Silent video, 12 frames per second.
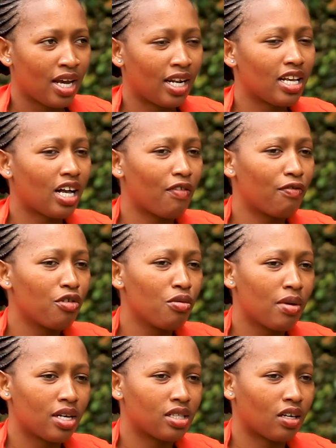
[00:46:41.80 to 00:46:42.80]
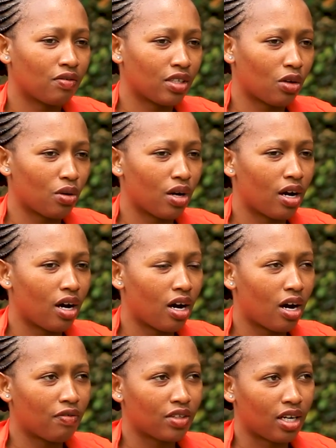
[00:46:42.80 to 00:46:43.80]
Like a few months
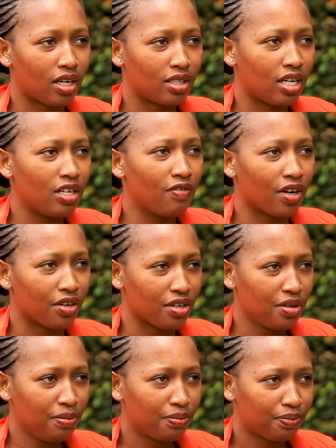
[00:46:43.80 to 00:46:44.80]
after delivery,